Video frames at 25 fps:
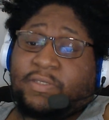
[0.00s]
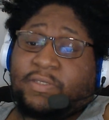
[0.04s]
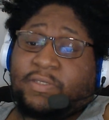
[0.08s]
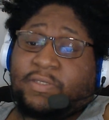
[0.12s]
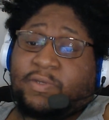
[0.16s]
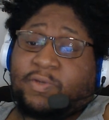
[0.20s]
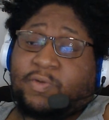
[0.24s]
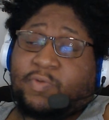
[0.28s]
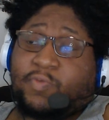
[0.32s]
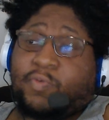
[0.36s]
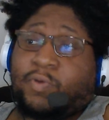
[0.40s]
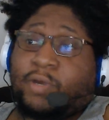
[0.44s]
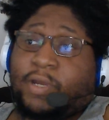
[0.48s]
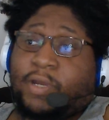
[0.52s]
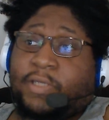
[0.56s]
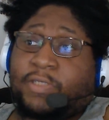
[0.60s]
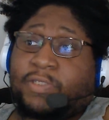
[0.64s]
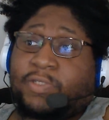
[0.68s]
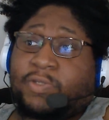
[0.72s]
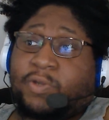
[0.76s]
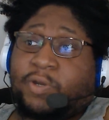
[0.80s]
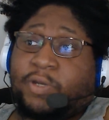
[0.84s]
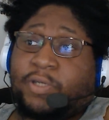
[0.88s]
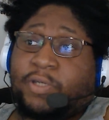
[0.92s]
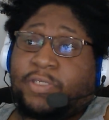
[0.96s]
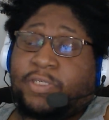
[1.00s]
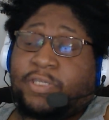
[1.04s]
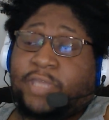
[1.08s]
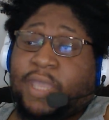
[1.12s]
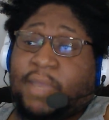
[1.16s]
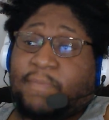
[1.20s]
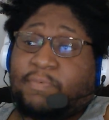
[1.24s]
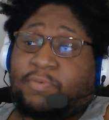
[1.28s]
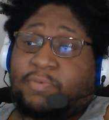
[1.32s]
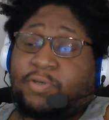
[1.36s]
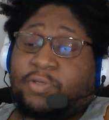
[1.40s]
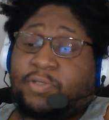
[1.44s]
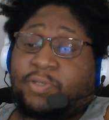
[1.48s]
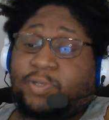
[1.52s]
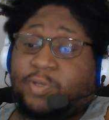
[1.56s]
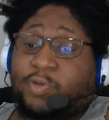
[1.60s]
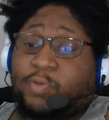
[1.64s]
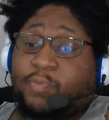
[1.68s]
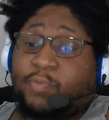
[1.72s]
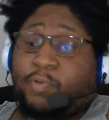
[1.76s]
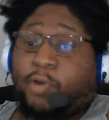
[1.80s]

2, where I start Chapter 2,